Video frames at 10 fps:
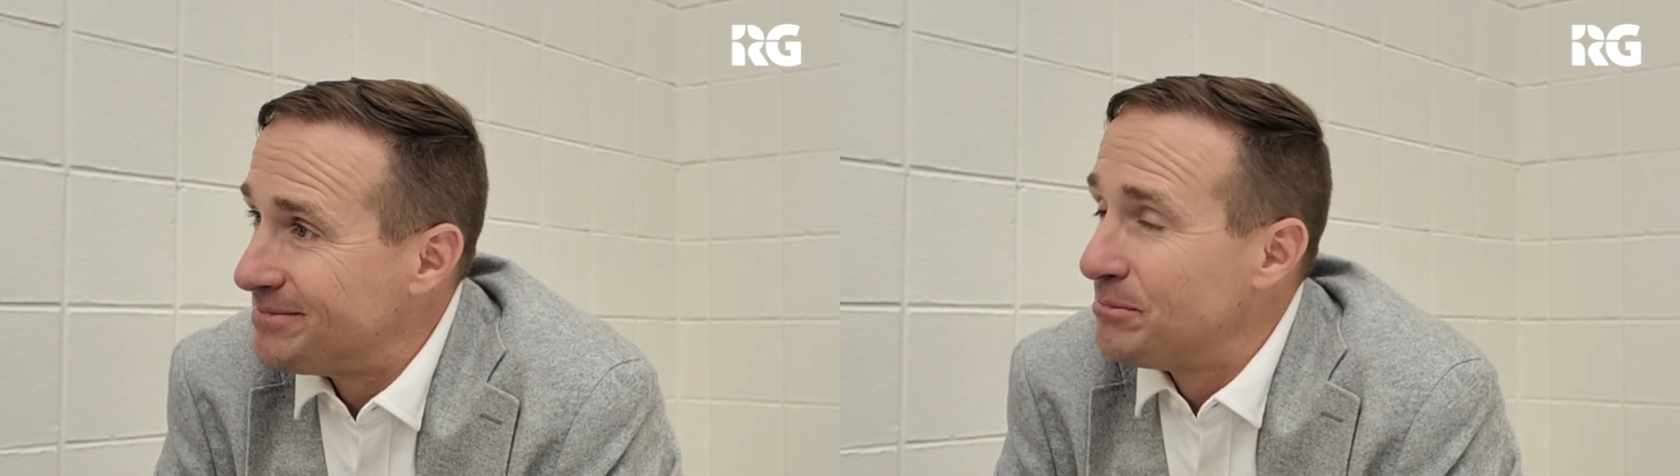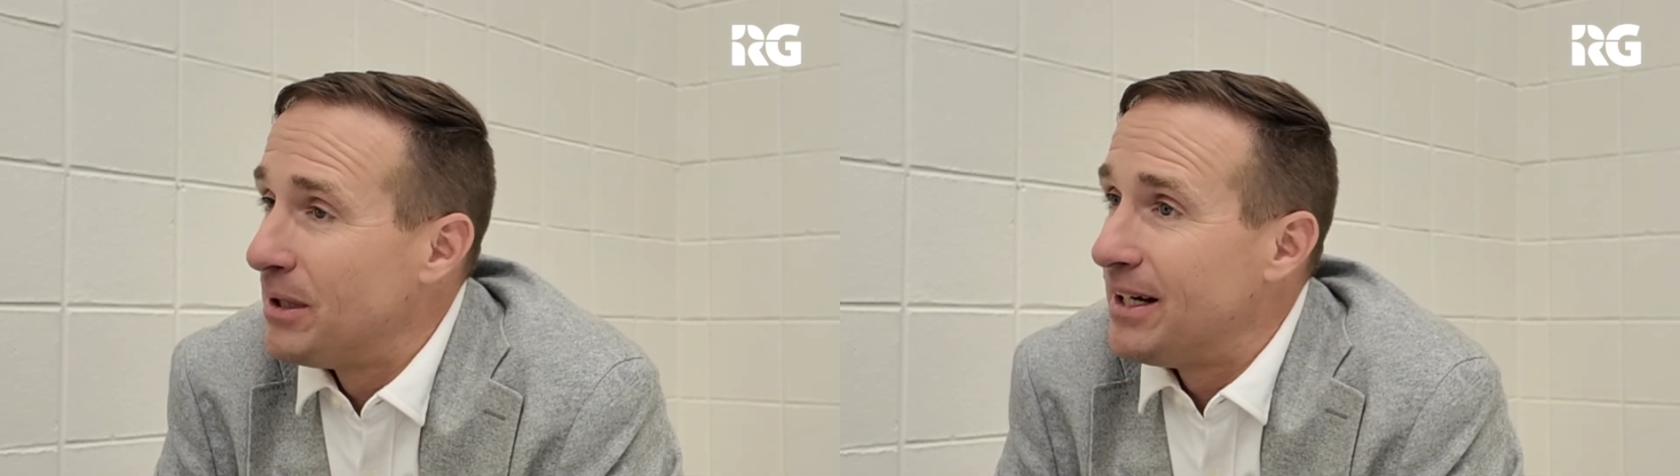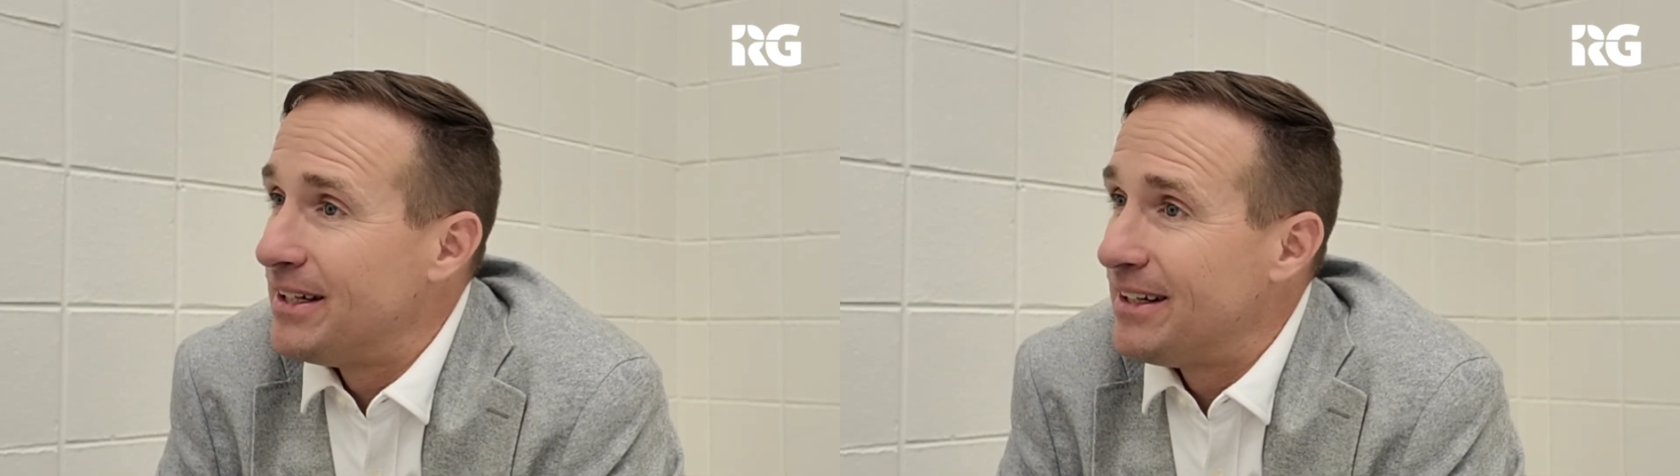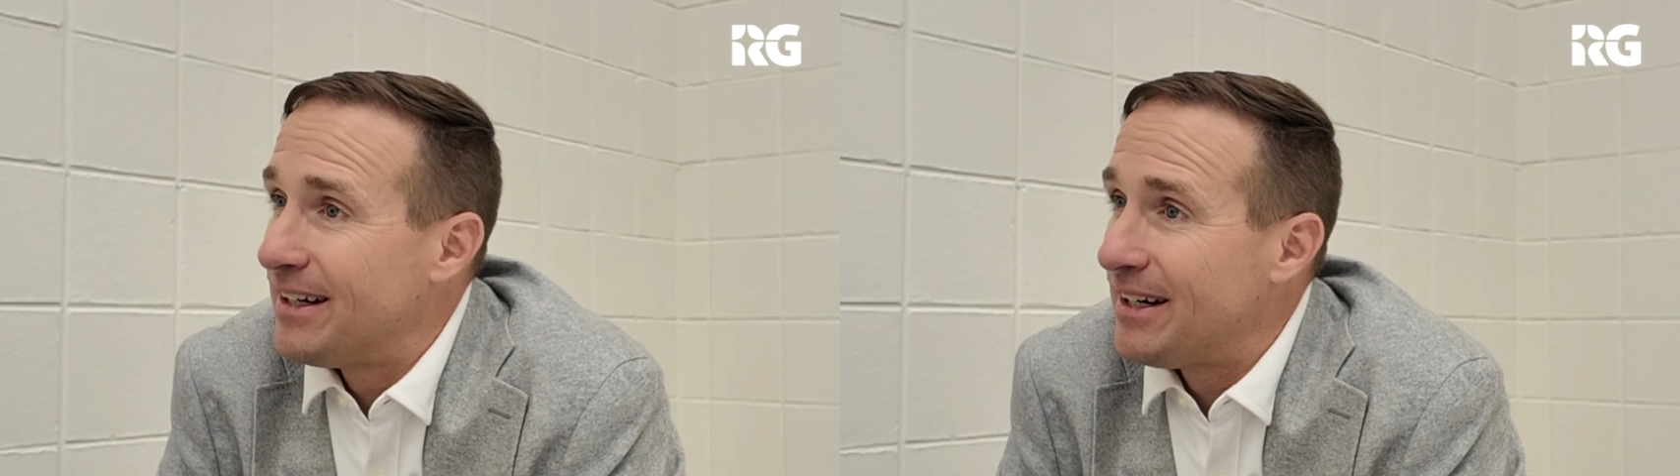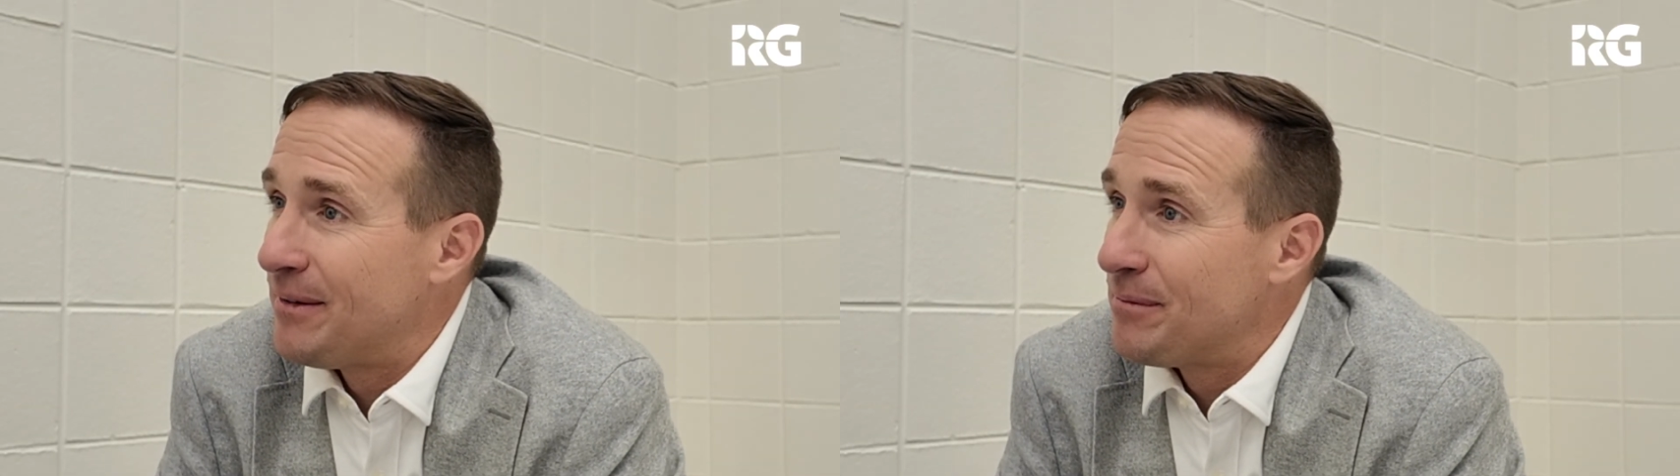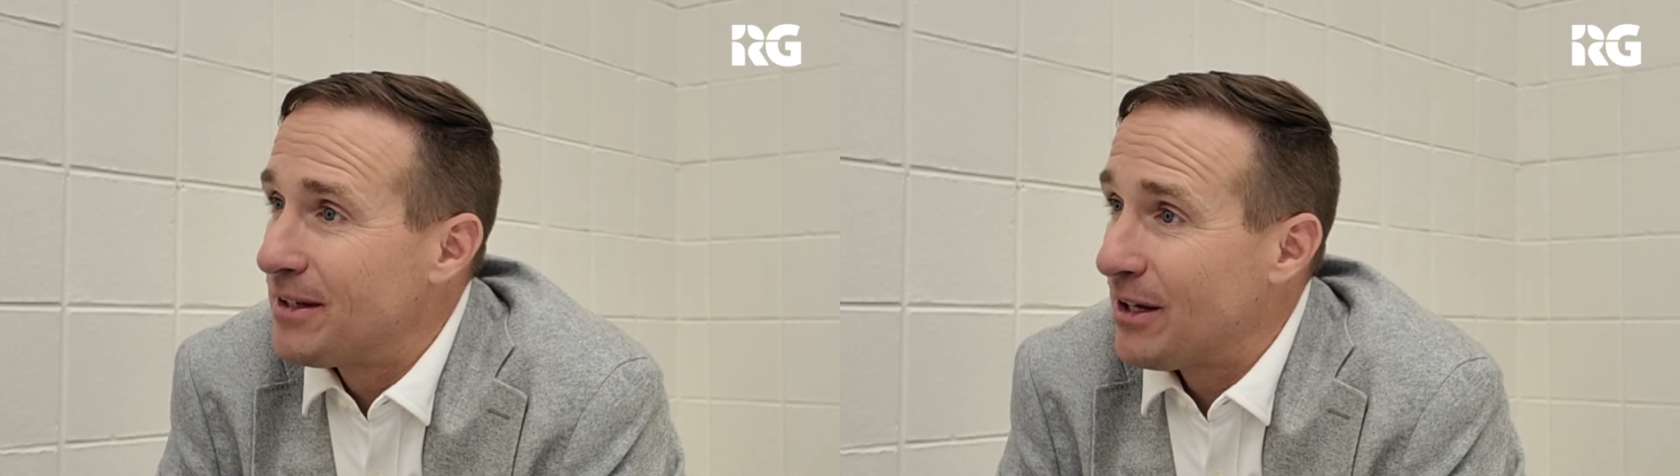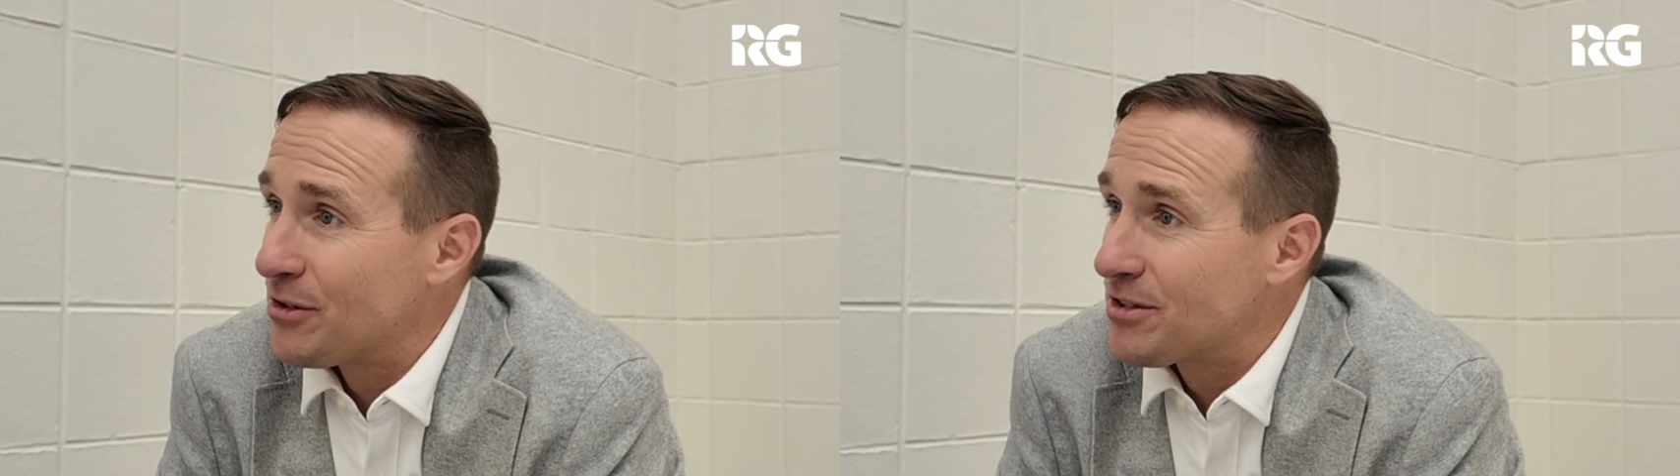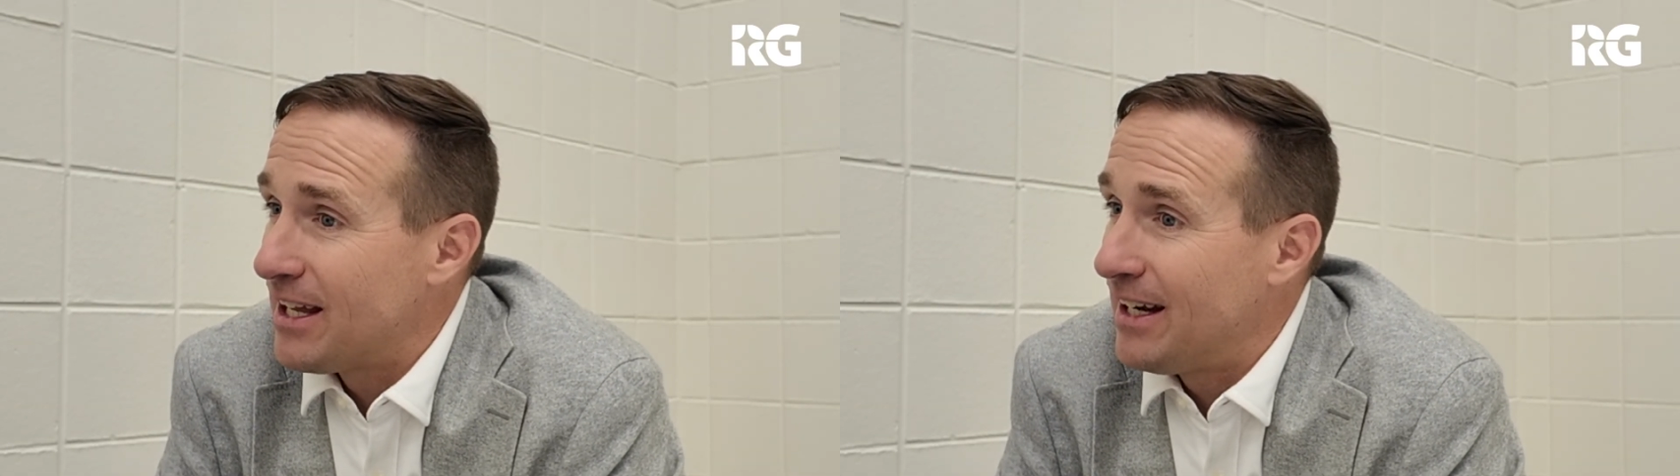but the
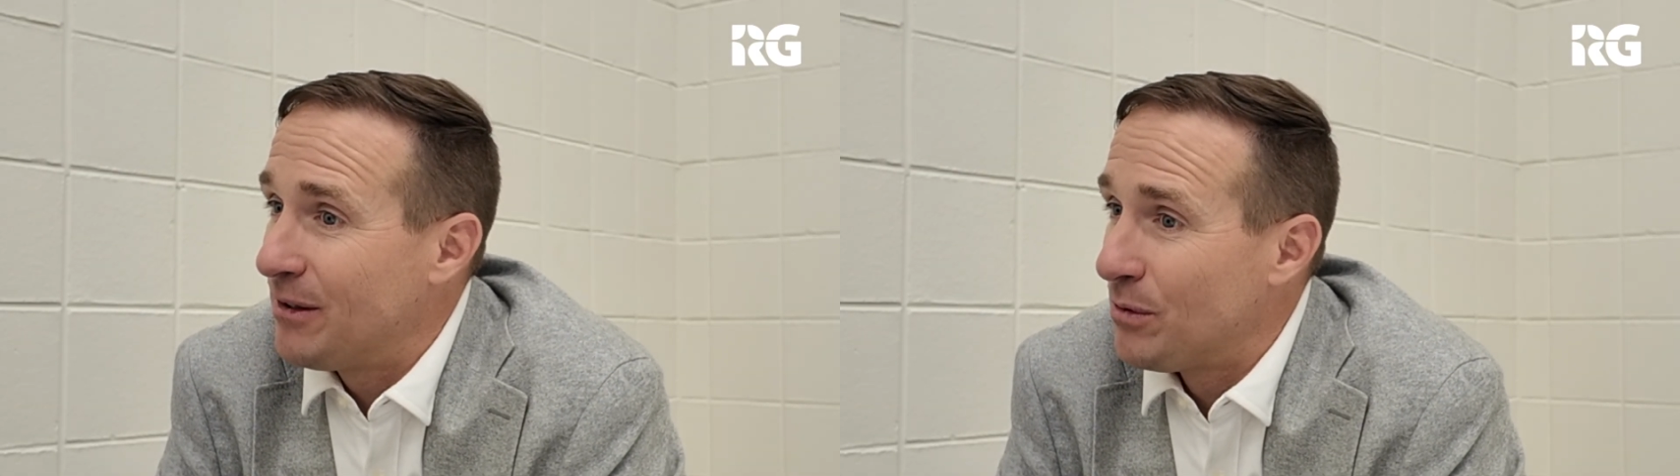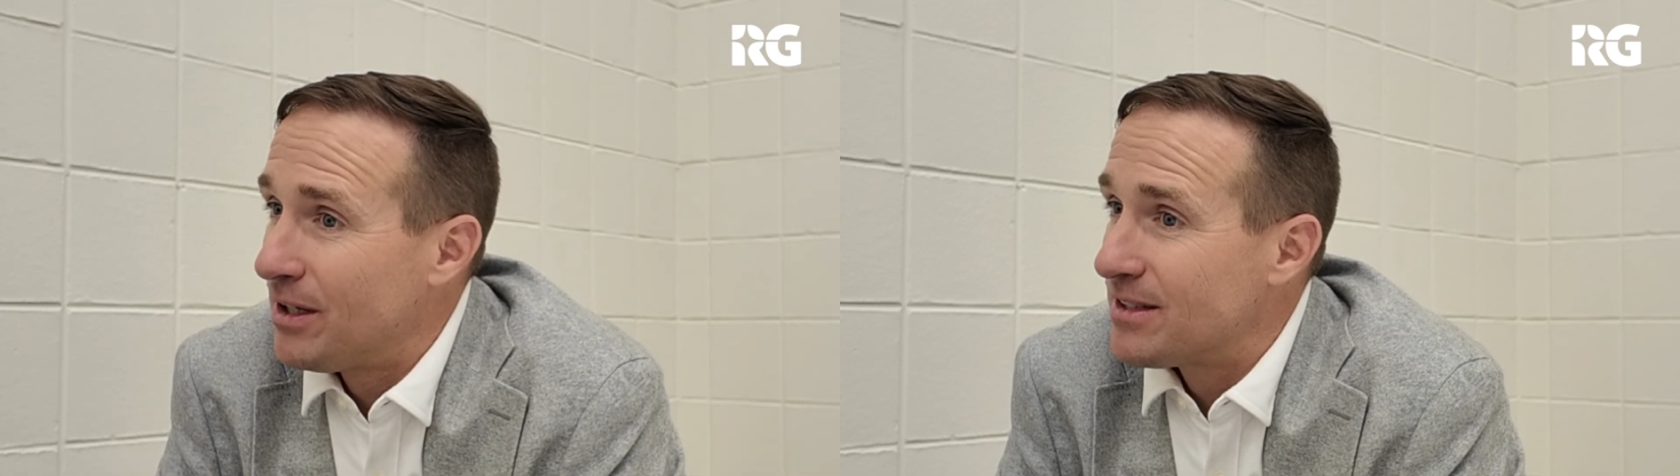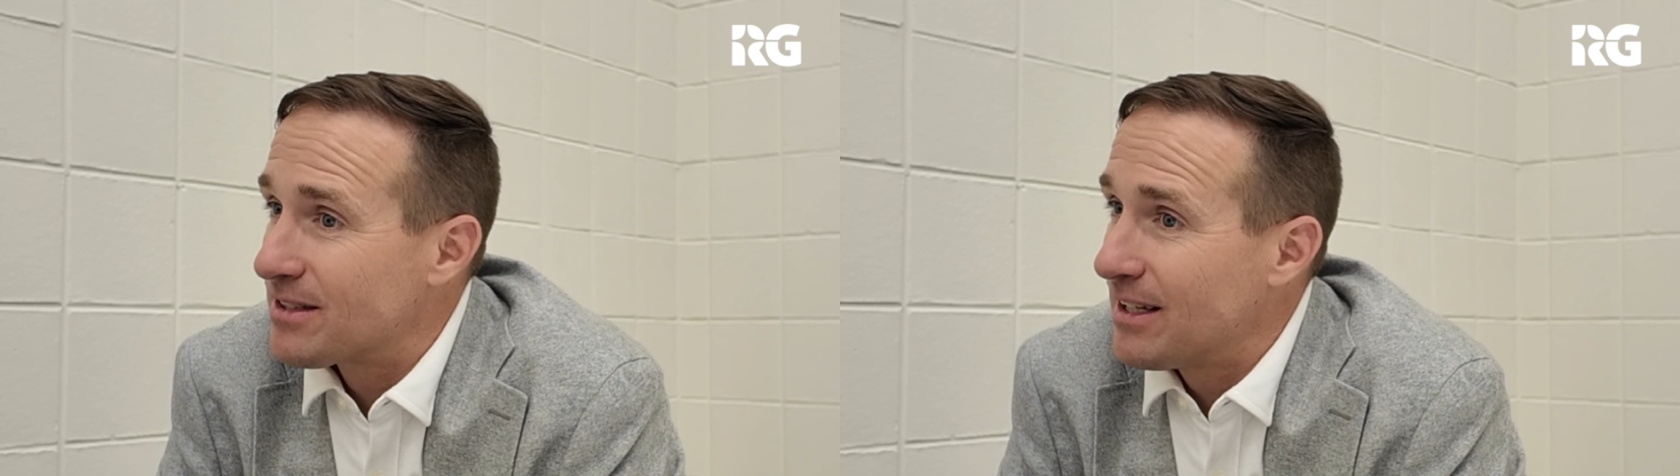understanding was